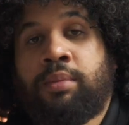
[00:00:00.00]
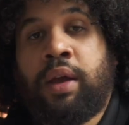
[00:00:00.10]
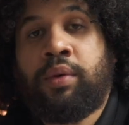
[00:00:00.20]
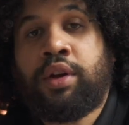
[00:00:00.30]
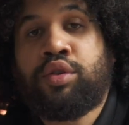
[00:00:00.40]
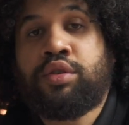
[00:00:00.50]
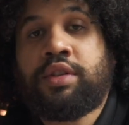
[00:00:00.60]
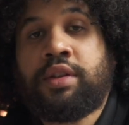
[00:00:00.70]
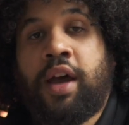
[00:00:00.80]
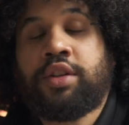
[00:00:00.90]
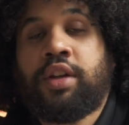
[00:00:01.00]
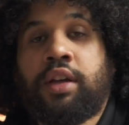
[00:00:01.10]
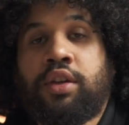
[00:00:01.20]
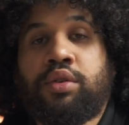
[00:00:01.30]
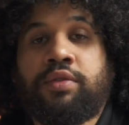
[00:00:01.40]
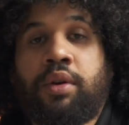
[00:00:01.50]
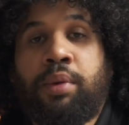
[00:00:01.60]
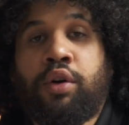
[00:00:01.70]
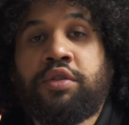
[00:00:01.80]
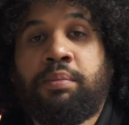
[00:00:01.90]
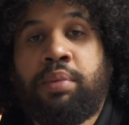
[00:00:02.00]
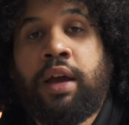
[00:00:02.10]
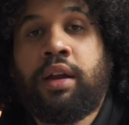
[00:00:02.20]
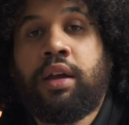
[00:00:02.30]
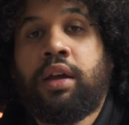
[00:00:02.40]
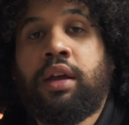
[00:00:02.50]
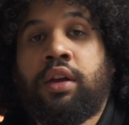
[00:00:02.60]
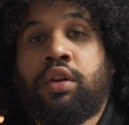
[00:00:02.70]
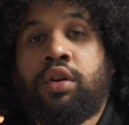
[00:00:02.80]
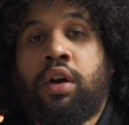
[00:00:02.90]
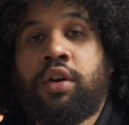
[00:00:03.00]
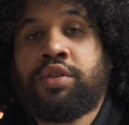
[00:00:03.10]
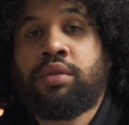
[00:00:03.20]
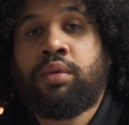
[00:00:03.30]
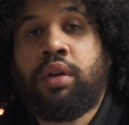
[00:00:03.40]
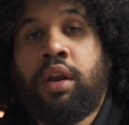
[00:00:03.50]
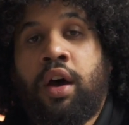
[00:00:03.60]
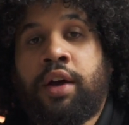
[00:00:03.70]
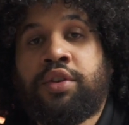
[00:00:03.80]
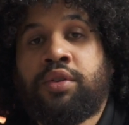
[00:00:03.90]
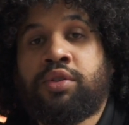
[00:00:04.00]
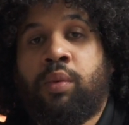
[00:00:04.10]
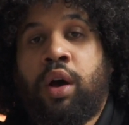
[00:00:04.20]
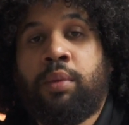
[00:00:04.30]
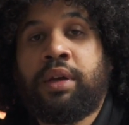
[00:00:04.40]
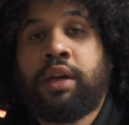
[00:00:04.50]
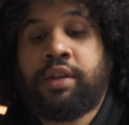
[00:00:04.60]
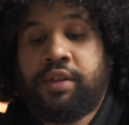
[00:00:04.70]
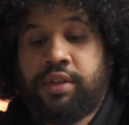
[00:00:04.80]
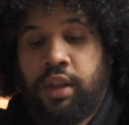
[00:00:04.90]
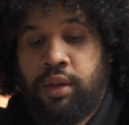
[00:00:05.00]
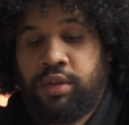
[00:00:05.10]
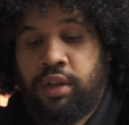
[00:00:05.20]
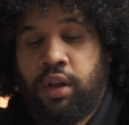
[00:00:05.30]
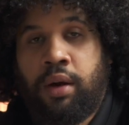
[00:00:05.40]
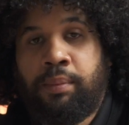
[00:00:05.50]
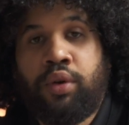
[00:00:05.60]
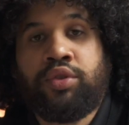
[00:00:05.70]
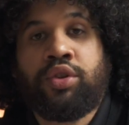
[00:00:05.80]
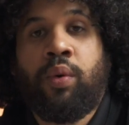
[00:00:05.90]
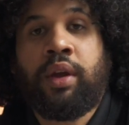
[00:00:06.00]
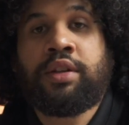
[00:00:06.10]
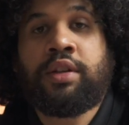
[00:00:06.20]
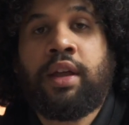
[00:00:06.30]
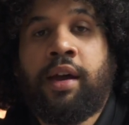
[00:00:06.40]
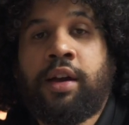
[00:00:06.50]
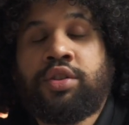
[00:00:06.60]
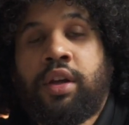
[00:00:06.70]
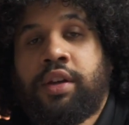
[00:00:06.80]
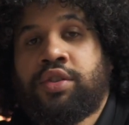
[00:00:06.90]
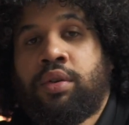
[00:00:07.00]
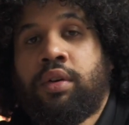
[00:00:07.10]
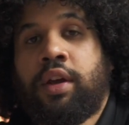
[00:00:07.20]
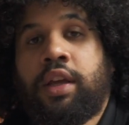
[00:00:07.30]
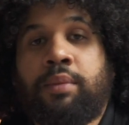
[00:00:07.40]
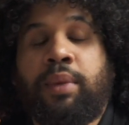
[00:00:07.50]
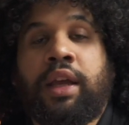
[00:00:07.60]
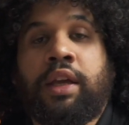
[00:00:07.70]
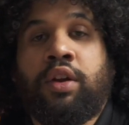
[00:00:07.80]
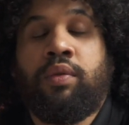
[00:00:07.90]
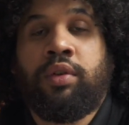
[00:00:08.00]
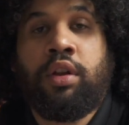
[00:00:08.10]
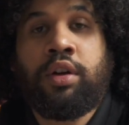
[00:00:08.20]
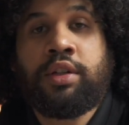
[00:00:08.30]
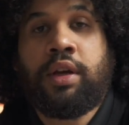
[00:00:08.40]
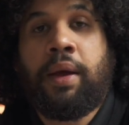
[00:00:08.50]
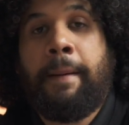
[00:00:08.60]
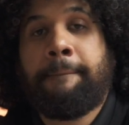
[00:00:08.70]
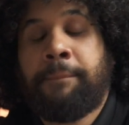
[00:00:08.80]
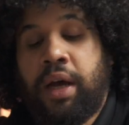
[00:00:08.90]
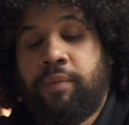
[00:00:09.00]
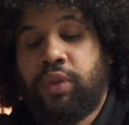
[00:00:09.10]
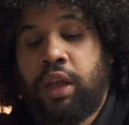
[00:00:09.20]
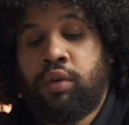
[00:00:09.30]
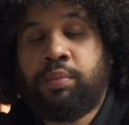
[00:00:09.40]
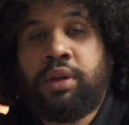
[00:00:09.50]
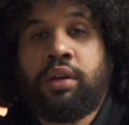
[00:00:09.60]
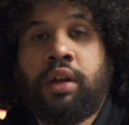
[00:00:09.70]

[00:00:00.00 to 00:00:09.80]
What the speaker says: You might want to choose this hashtag to use for a post, but it could also not do so well because there's a lot of posts going into that hashtag. So you might get overlooked, but it would be a